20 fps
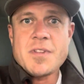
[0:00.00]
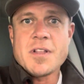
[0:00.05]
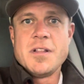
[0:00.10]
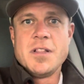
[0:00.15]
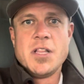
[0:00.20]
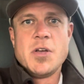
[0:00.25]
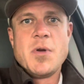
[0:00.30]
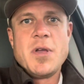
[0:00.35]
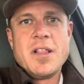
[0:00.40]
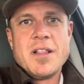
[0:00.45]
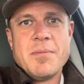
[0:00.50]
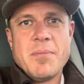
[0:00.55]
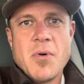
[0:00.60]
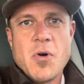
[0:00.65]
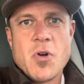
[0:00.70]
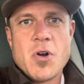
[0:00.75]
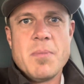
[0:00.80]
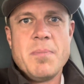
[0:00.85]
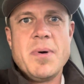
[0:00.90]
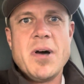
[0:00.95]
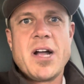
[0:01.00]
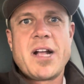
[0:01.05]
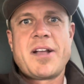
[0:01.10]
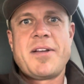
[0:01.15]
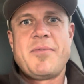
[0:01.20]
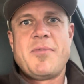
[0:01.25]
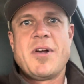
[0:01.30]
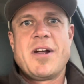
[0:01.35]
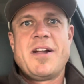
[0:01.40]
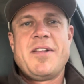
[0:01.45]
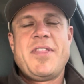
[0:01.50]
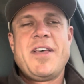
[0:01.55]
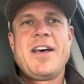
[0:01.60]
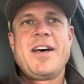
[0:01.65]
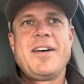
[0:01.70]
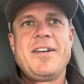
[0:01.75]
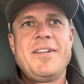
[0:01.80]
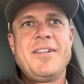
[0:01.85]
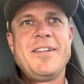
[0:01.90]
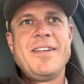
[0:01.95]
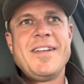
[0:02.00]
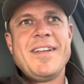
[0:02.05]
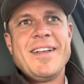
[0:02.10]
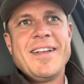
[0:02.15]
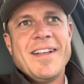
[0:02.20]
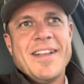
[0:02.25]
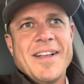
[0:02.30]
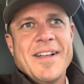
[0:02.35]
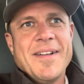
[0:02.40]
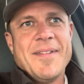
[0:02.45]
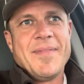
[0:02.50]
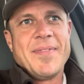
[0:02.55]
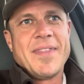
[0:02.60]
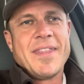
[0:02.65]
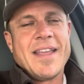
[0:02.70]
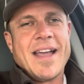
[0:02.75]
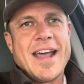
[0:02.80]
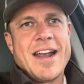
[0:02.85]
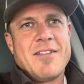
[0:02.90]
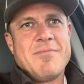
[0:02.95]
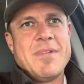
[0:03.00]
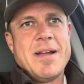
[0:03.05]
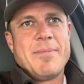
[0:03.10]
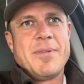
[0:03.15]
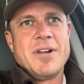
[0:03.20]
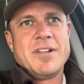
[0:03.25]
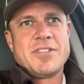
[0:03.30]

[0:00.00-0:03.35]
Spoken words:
Louis L'Amour book where I don't remember,